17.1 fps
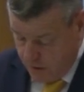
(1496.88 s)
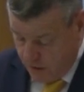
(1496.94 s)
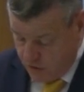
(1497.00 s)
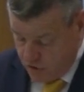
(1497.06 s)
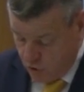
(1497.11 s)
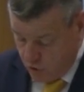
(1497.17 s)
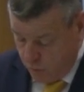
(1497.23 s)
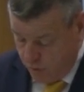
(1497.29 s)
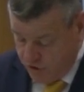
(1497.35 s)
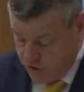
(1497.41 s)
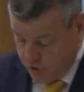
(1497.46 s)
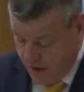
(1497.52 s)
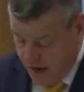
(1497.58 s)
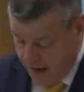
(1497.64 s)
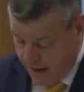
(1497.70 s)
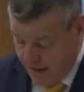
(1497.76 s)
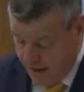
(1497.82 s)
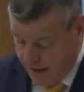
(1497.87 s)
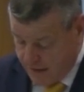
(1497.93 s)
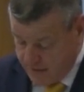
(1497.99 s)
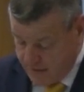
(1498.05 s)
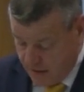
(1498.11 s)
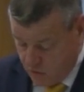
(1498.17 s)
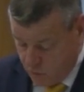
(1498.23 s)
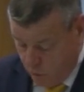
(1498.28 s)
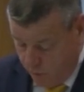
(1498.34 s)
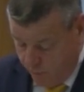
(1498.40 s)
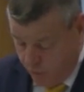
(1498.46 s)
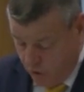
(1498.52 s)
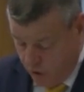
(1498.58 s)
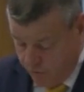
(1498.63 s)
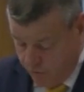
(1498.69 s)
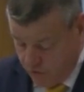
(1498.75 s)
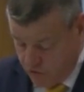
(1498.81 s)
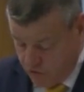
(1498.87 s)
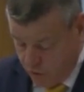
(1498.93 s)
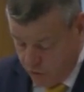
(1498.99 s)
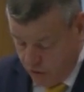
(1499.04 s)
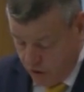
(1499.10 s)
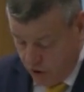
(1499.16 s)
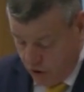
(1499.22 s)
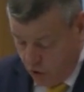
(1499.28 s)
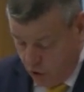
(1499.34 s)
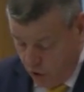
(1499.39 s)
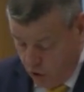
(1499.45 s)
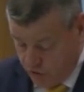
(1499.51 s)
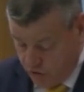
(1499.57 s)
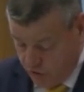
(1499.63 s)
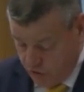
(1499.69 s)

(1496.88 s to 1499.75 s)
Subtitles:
And so we should recognise that as one part of the story, how law is